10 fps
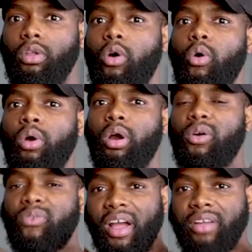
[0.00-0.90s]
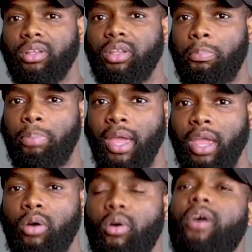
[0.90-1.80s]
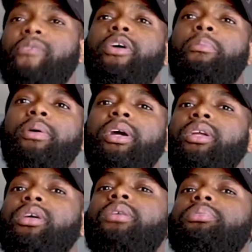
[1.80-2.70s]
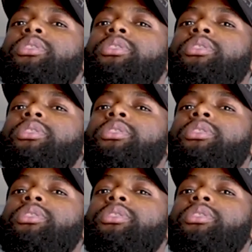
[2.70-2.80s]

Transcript: or around the lapel of their butting up.